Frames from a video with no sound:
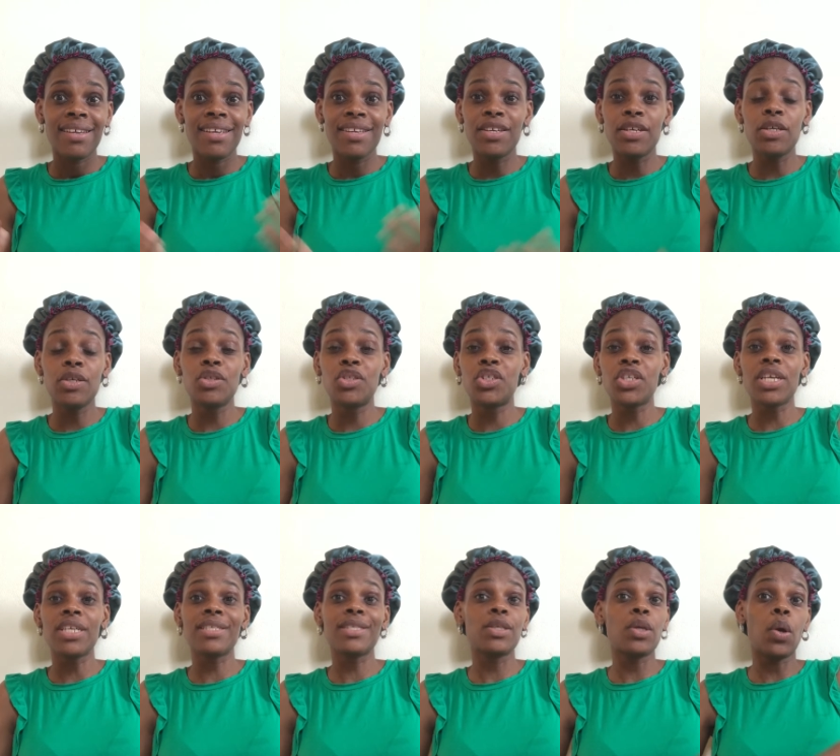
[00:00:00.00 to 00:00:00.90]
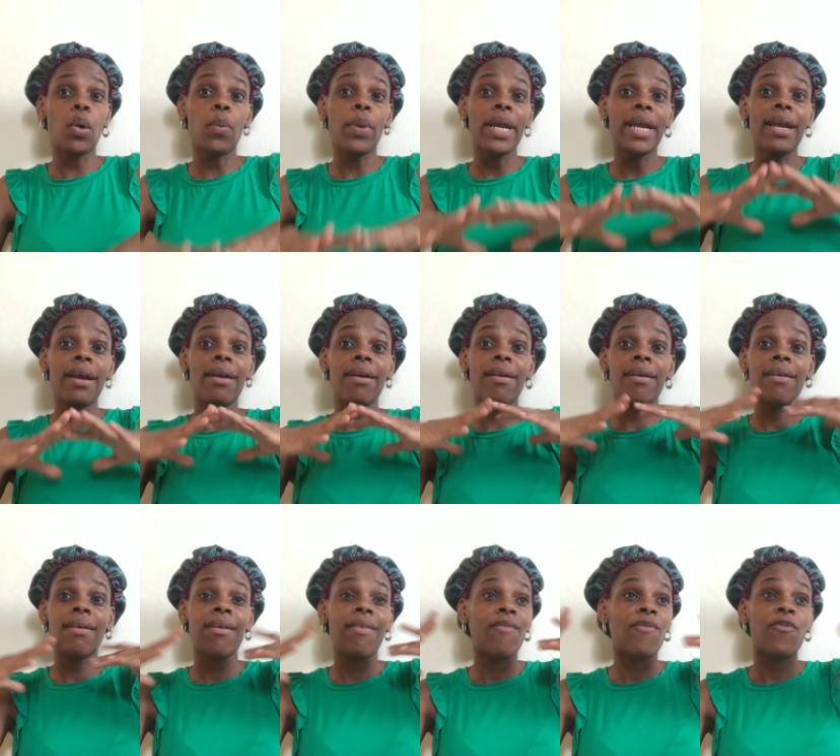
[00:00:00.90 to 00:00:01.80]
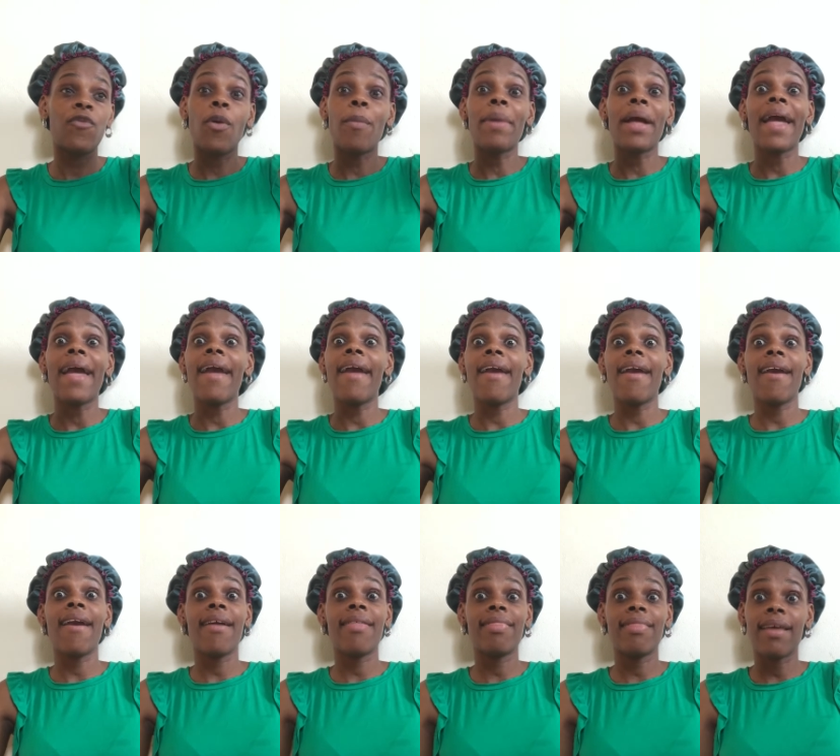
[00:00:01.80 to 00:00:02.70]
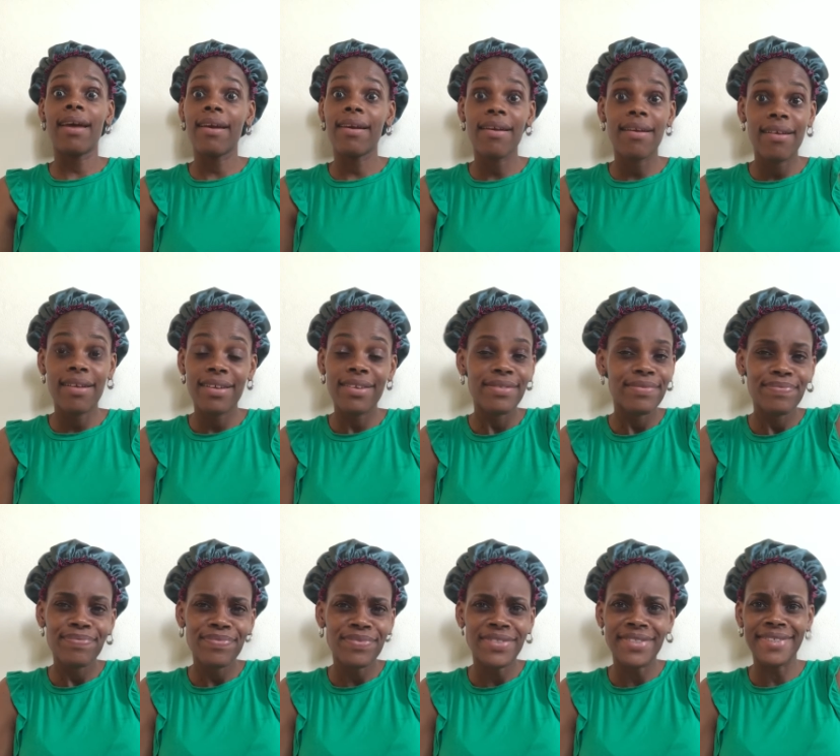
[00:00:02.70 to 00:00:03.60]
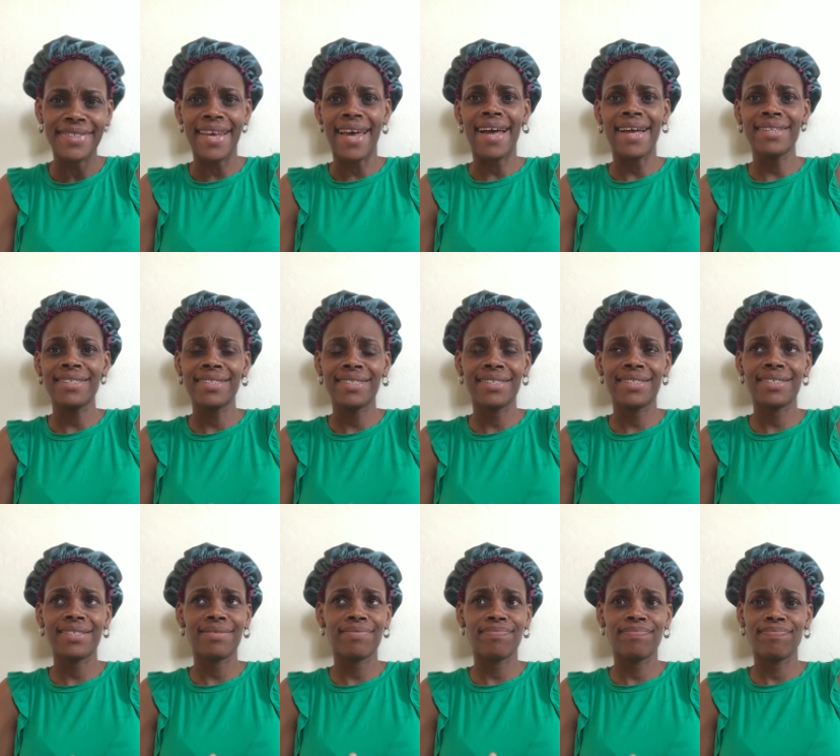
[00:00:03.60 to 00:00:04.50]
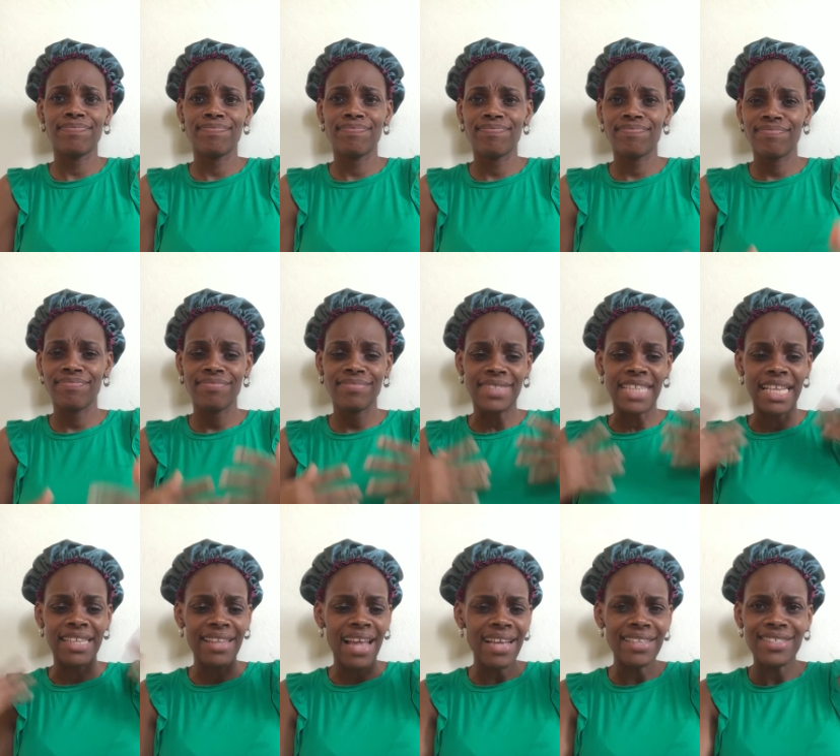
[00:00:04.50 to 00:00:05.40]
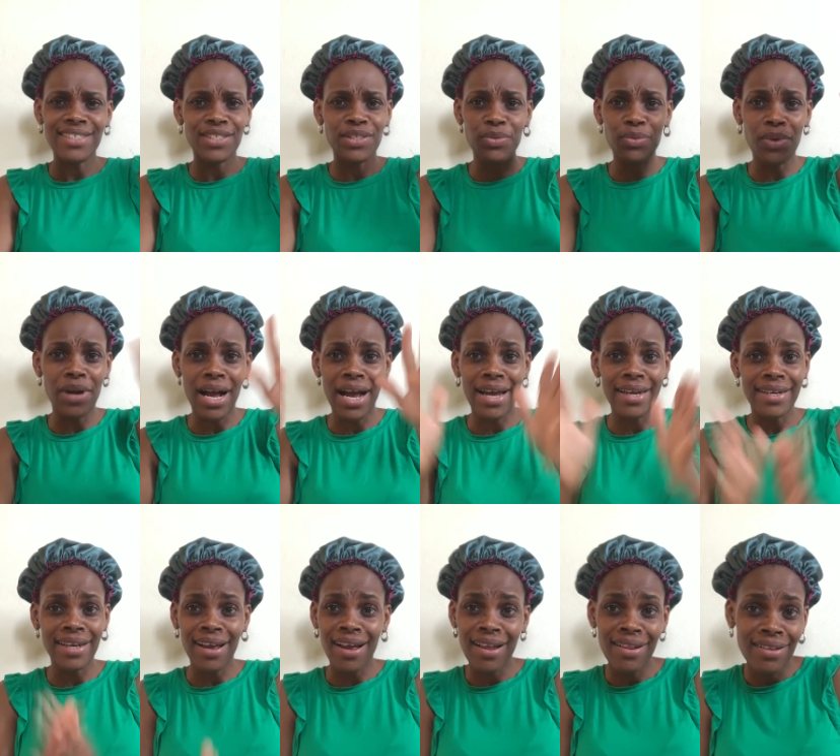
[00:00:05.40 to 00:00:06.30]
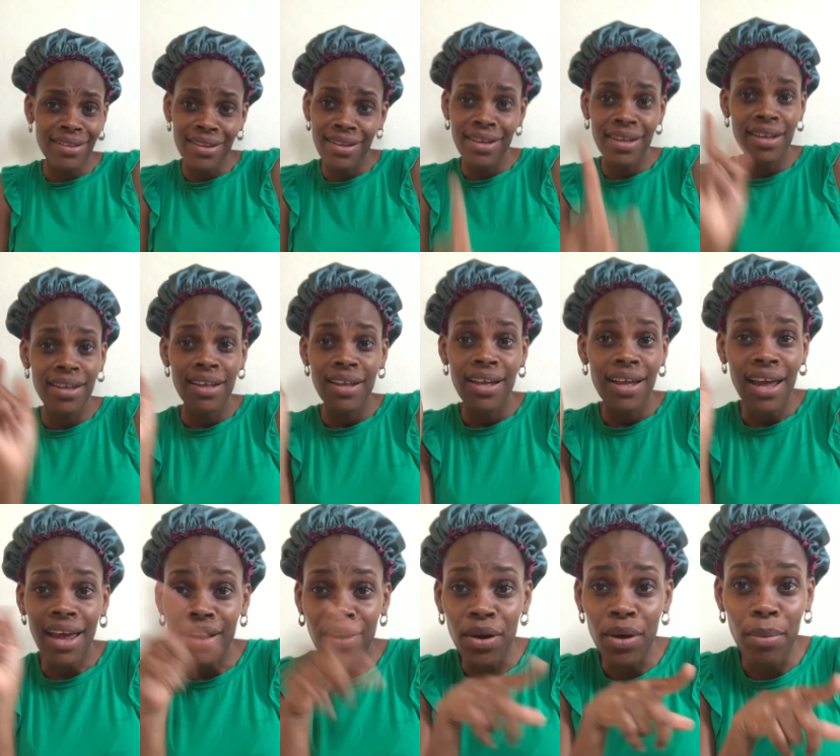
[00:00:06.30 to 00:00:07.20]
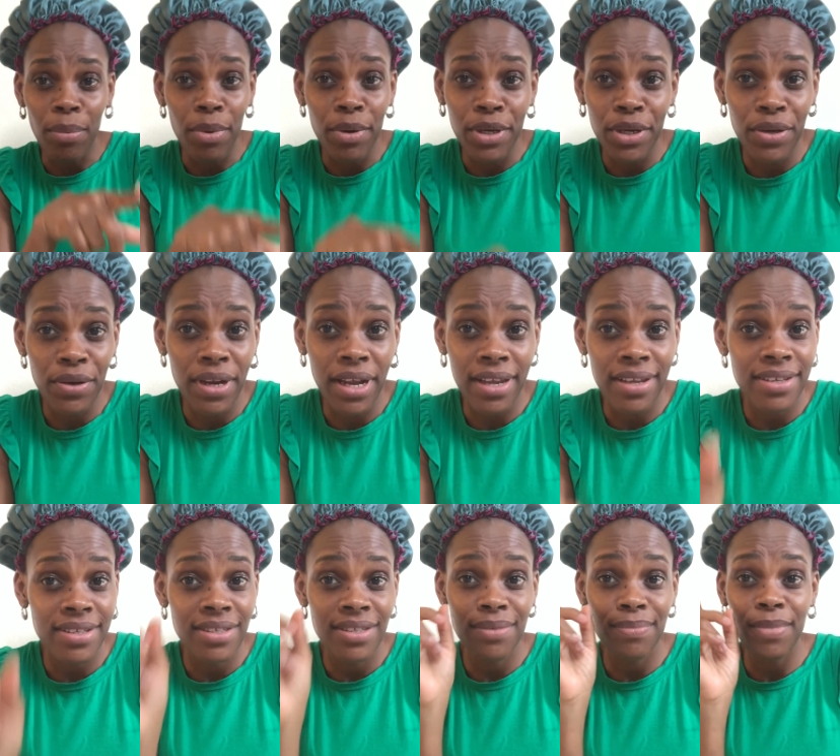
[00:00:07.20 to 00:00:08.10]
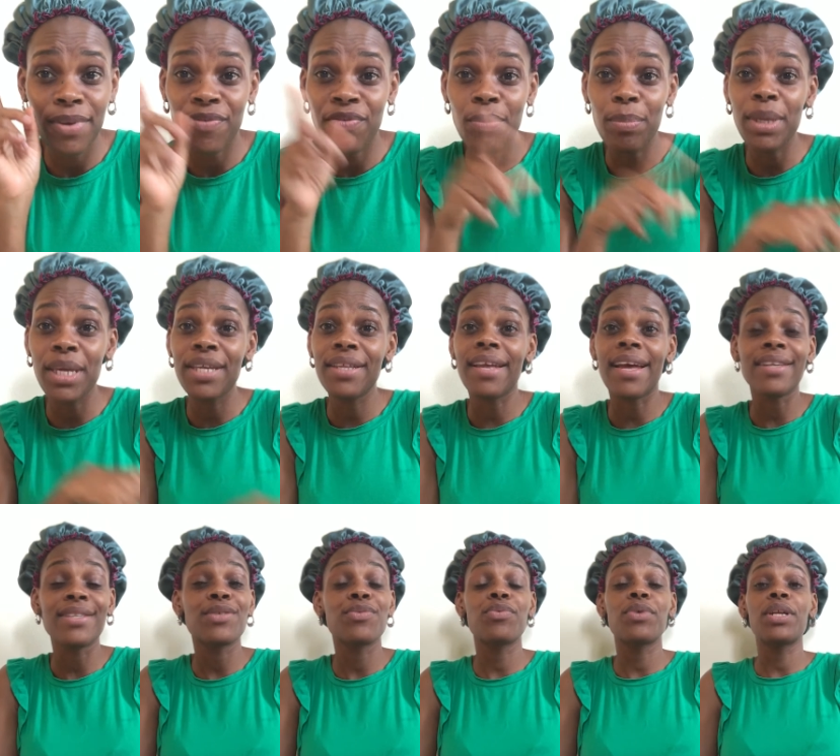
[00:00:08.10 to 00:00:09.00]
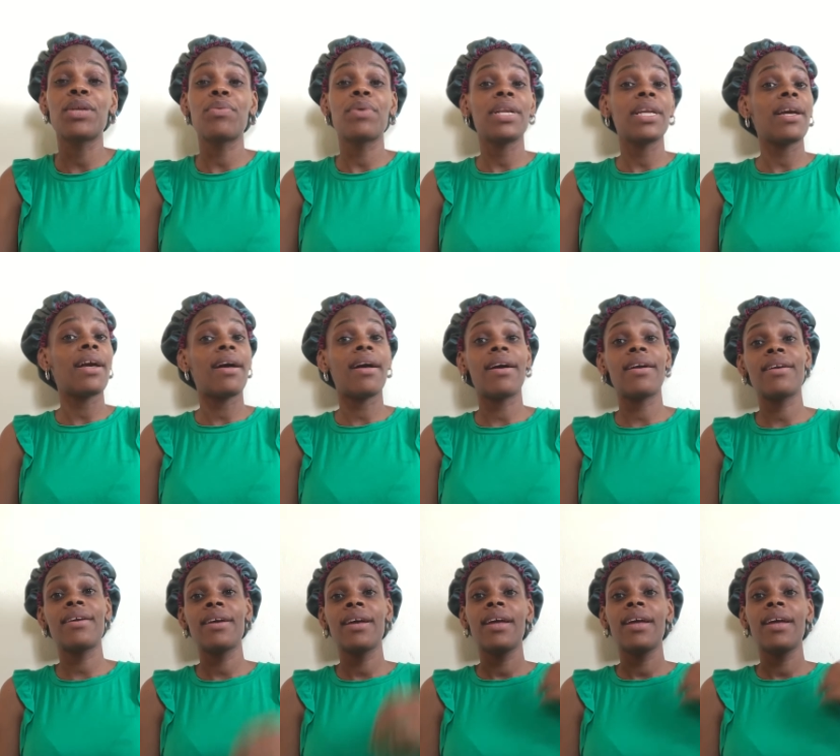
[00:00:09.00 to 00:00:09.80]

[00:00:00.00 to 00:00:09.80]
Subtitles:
you just going from A like that's too hard, y'all. I don't know about you guys, but for me that's really hard.